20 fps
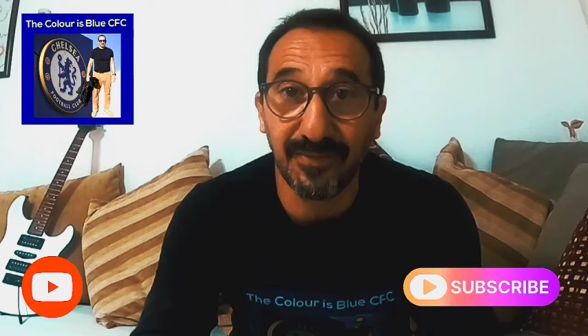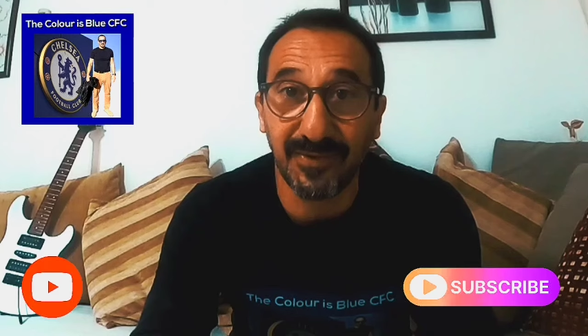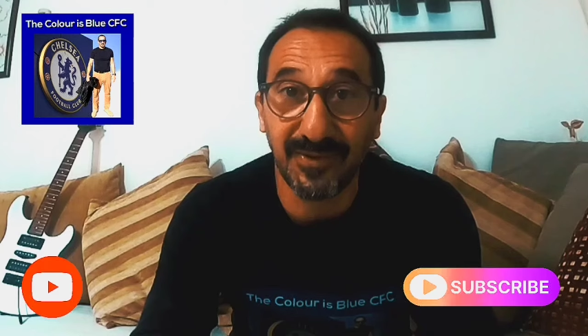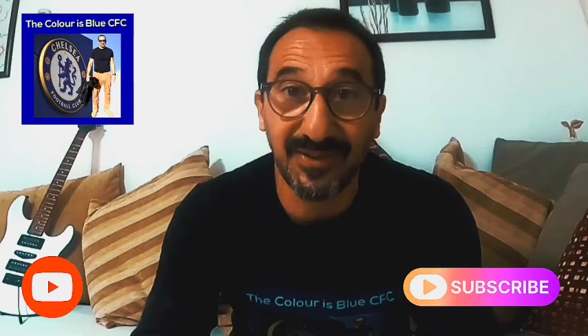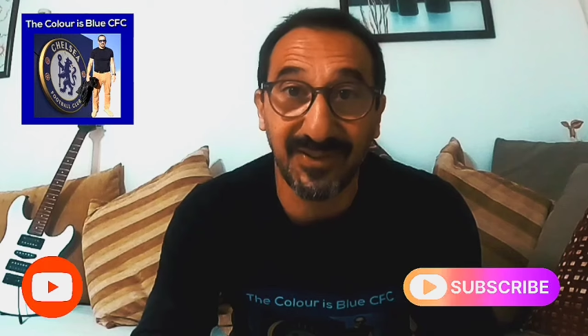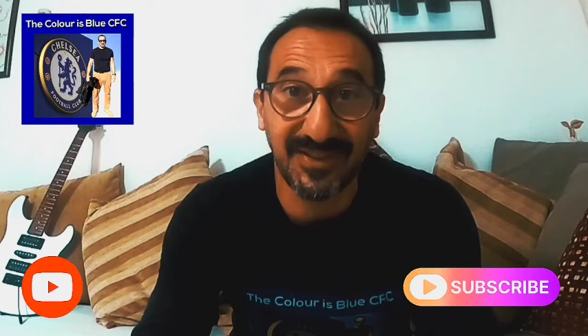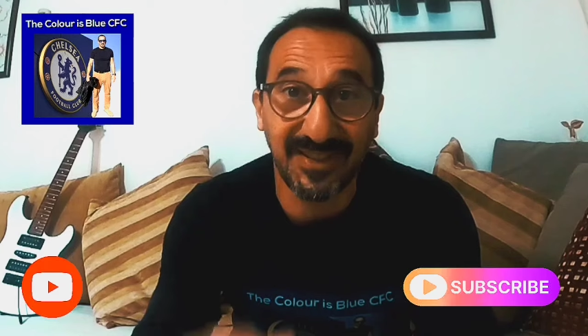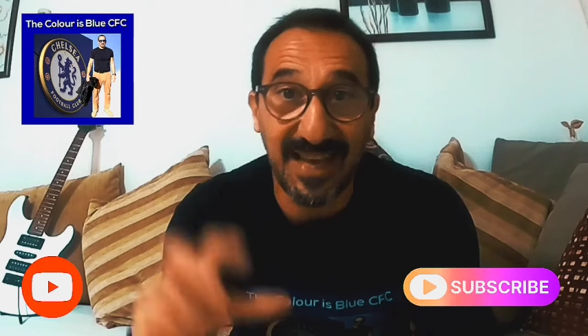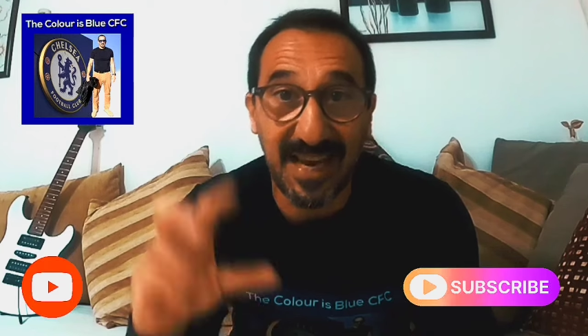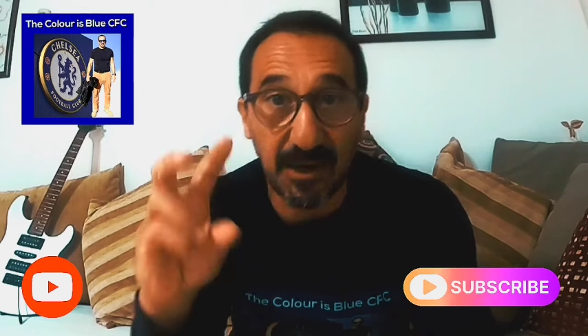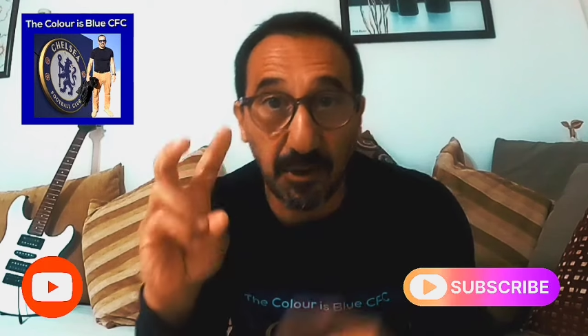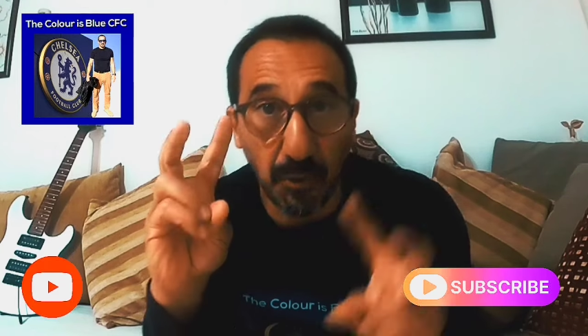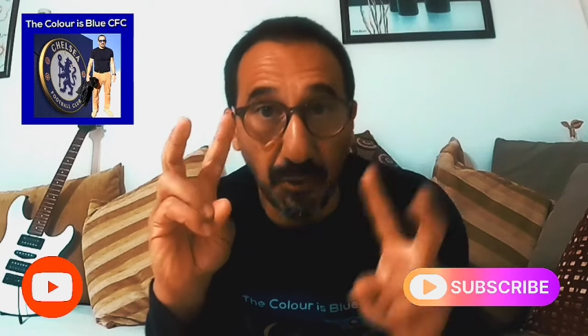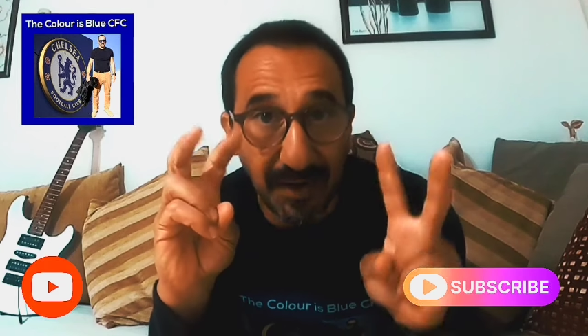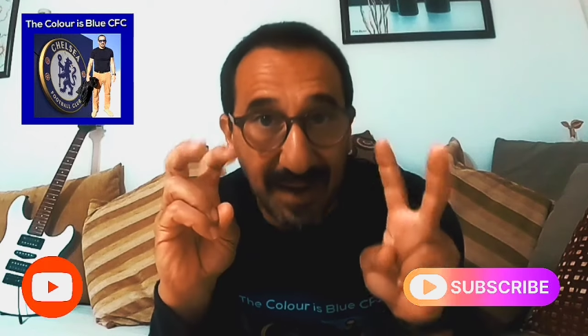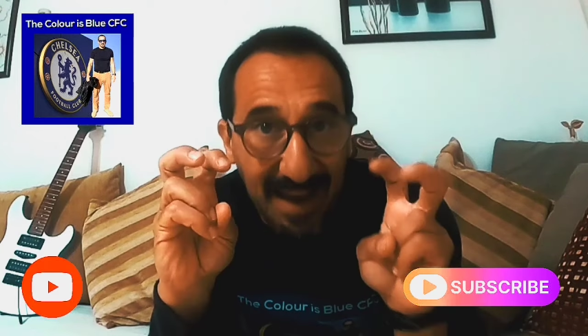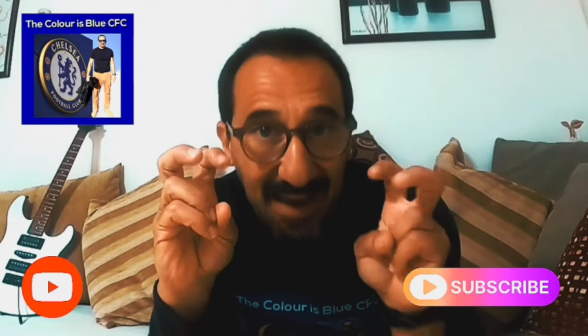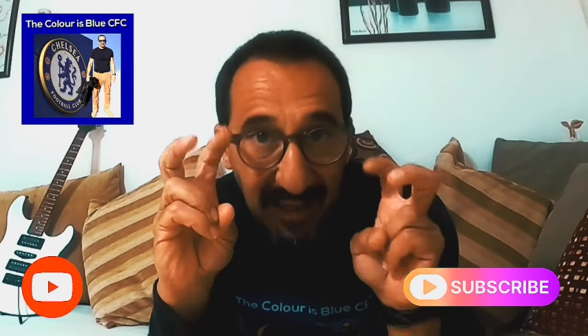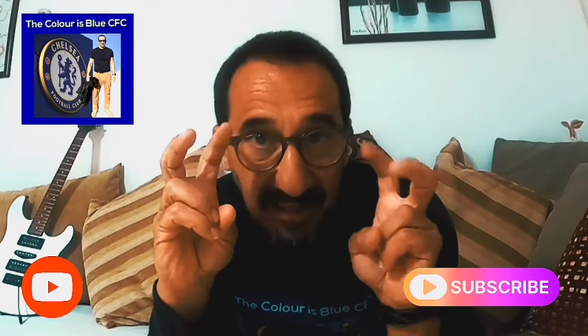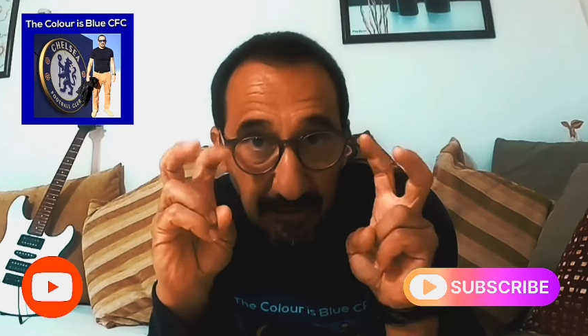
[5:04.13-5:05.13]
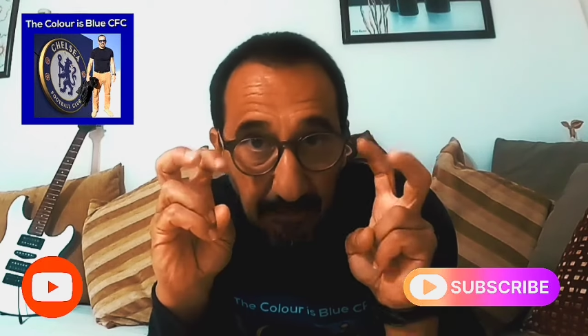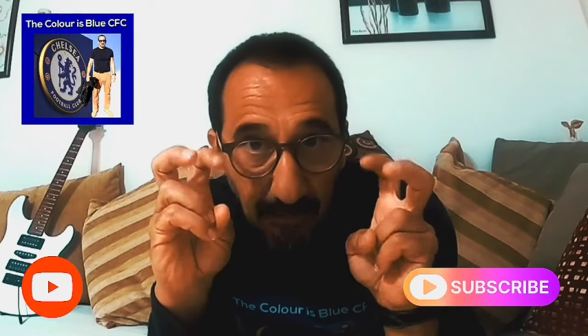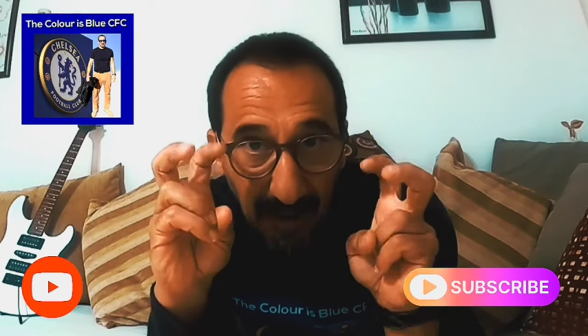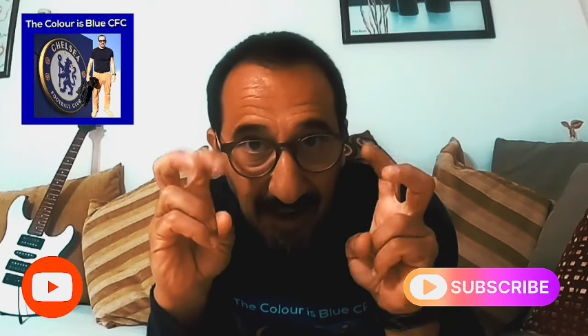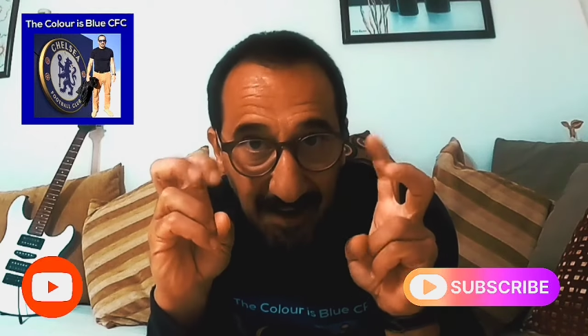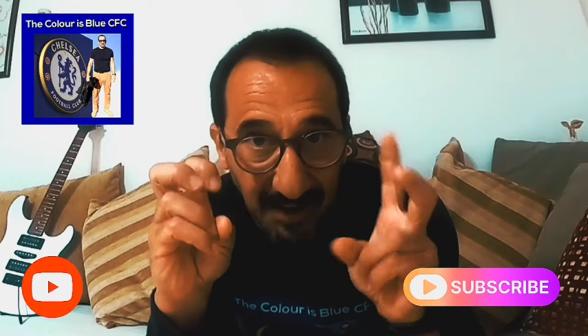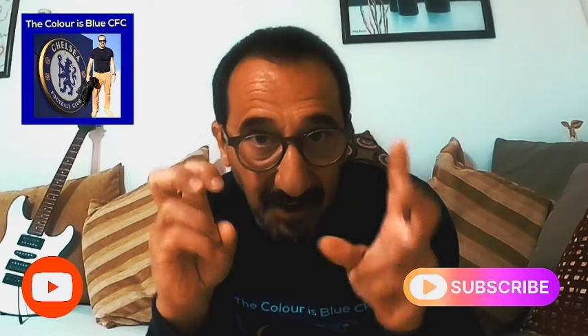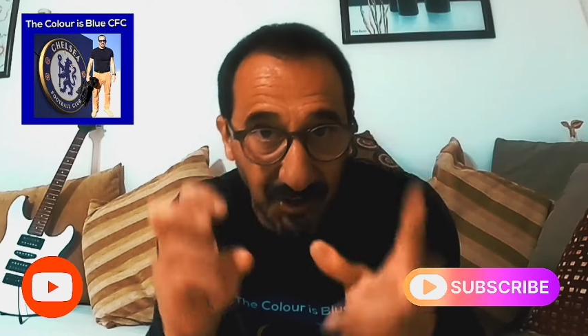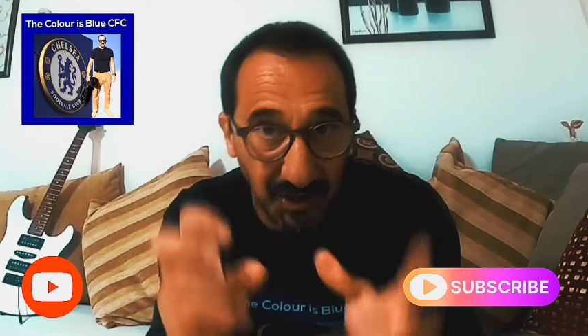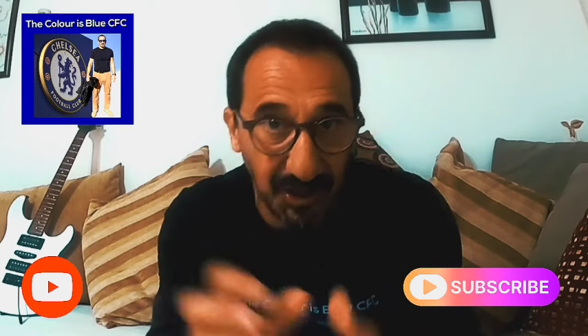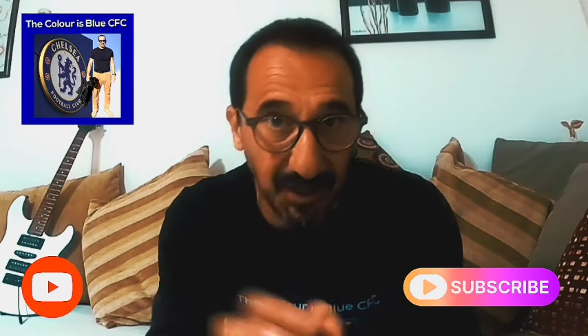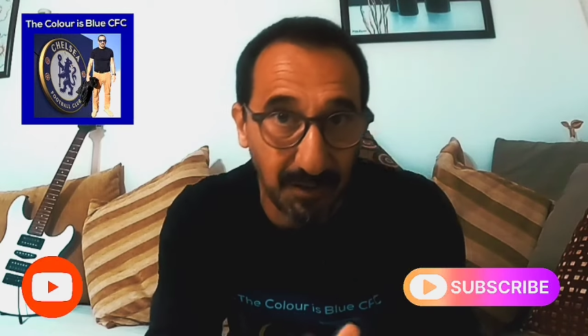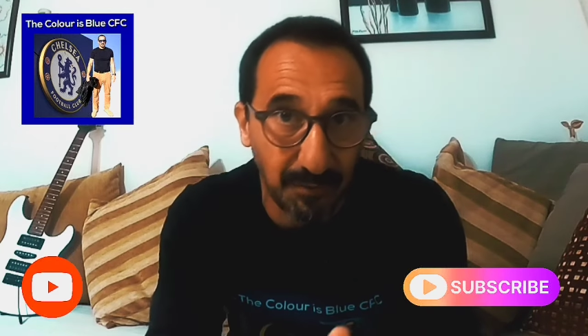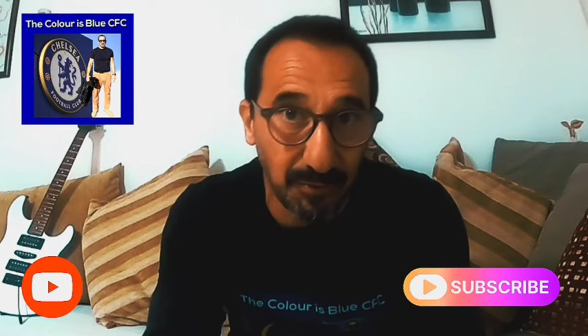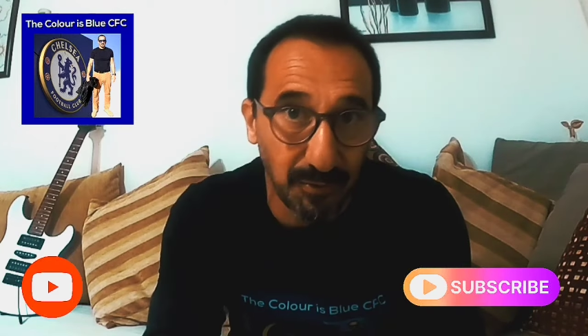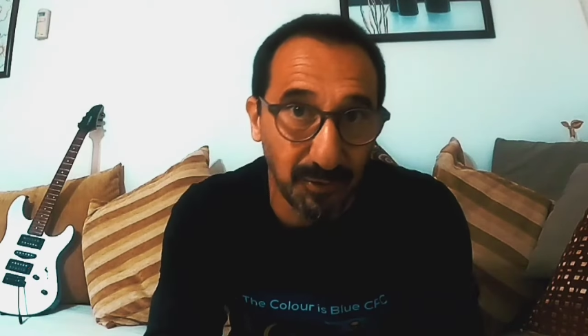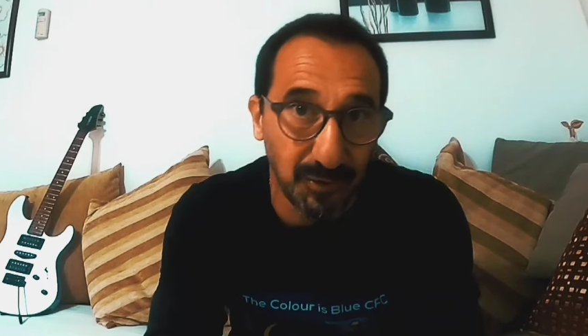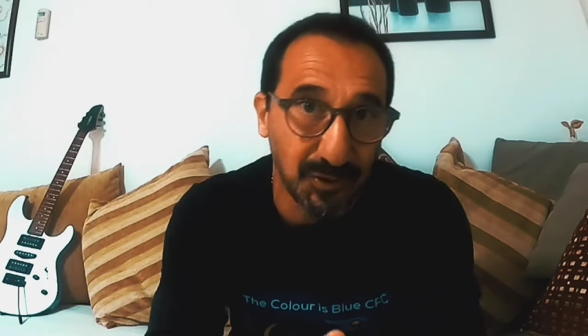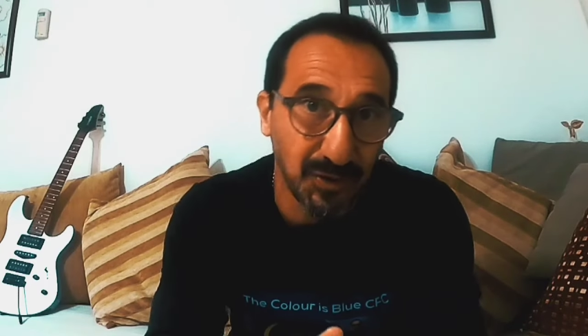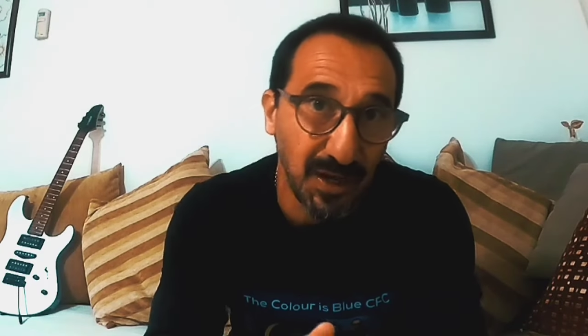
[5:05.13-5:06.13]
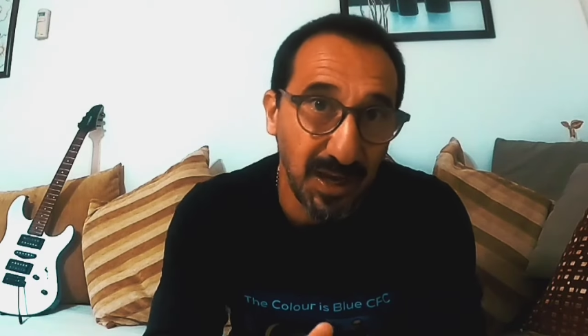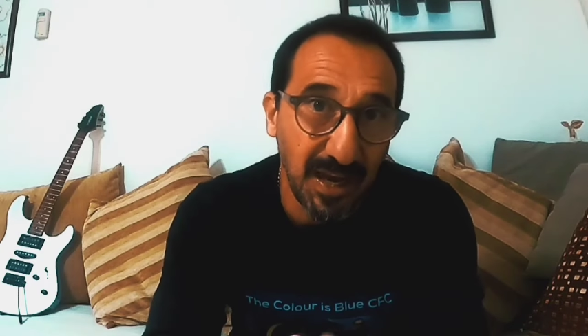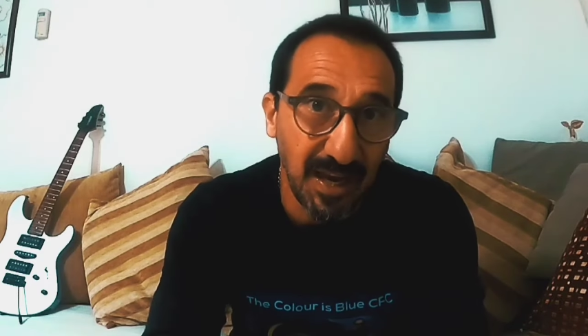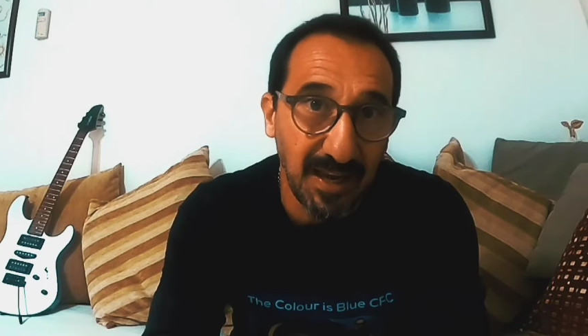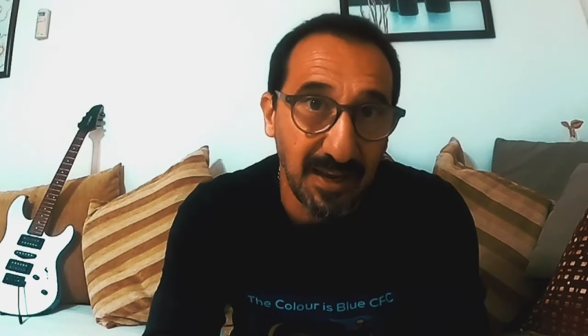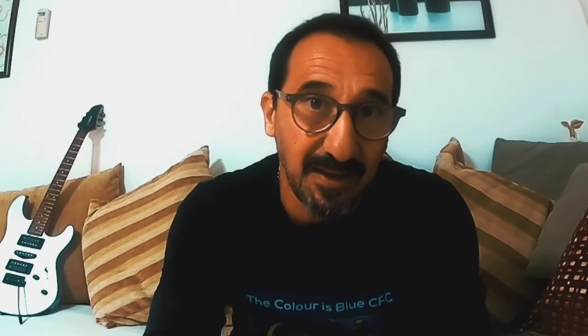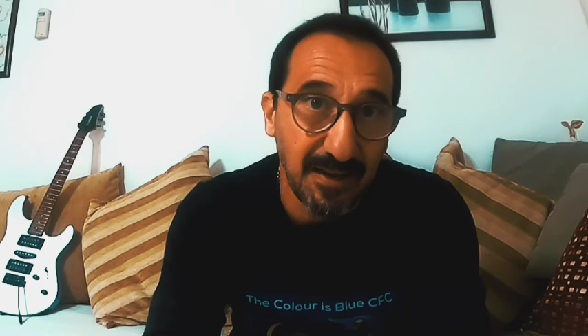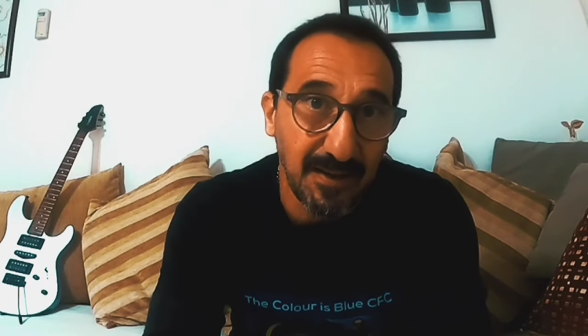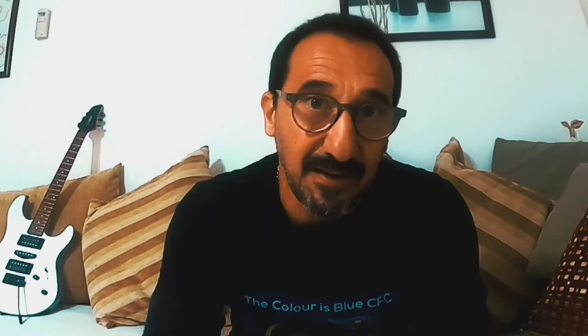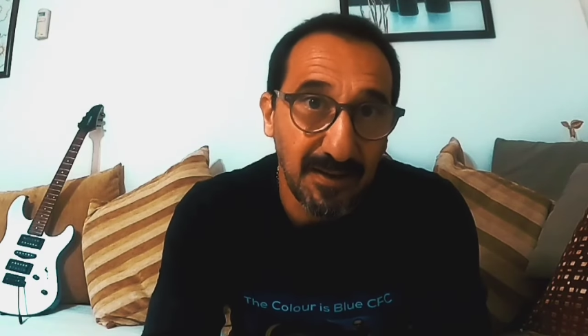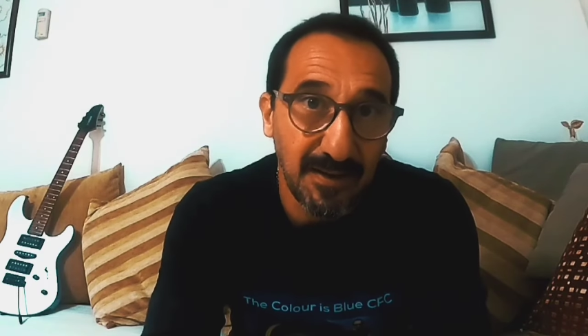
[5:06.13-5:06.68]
second-hand manager, I would say,